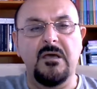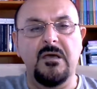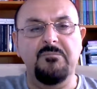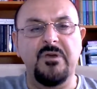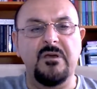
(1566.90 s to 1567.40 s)

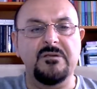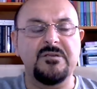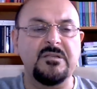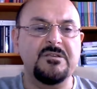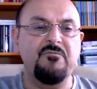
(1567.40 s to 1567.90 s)
be
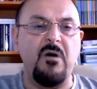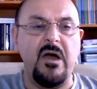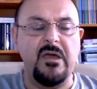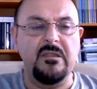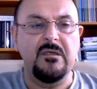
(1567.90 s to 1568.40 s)

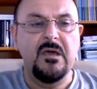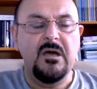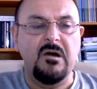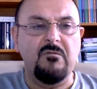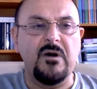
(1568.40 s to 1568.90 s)
satisfying
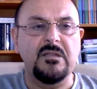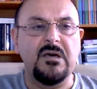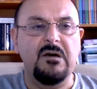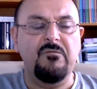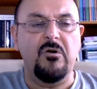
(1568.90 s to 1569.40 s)

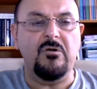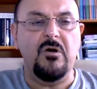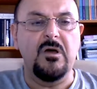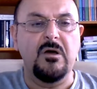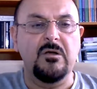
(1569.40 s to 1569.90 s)
one
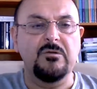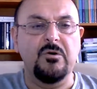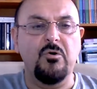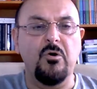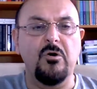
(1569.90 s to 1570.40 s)
for the
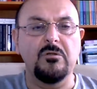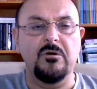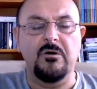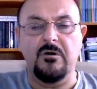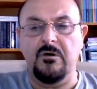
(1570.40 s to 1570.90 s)

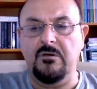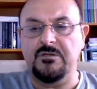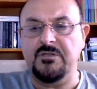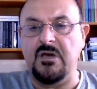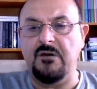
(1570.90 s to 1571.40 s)
whole
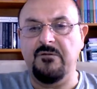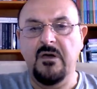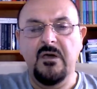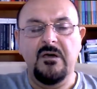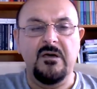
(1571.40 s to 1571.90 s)
stuff.
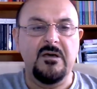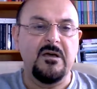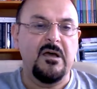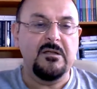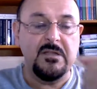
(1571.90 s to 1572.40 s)

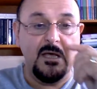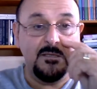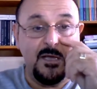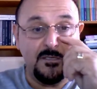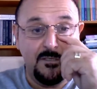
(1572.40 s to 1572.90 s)

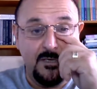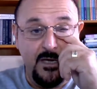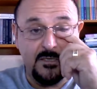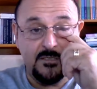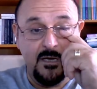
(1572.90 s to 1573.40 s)
That's the
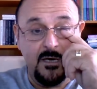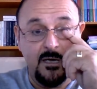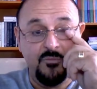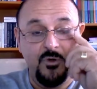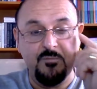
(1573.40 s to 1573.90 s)
case.
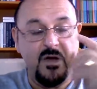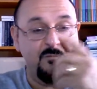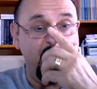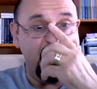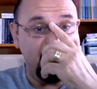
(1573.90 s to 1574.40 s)
I'm doing my
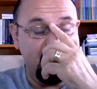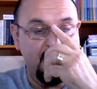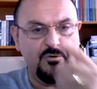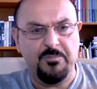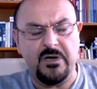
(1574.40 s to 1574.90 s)
best
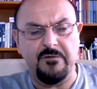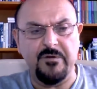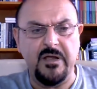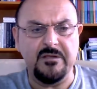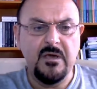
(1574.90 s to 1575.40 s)
to
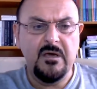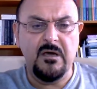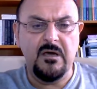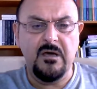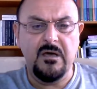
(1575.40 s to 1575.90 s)
paraphrase
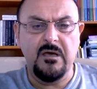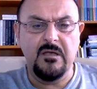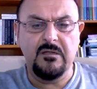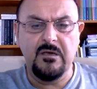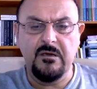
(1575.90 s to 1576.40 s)

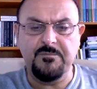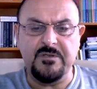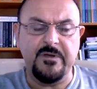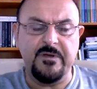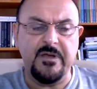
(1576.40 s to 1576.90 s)
the
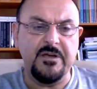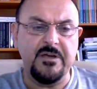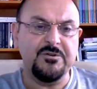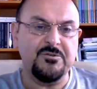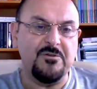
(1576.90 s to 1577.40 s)

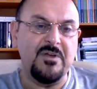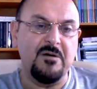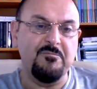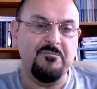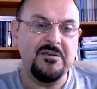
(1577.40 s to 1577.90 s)
specifications of
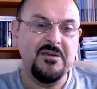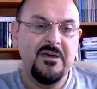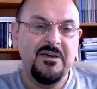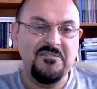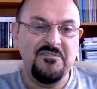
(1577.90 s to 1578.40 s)
NumPy, and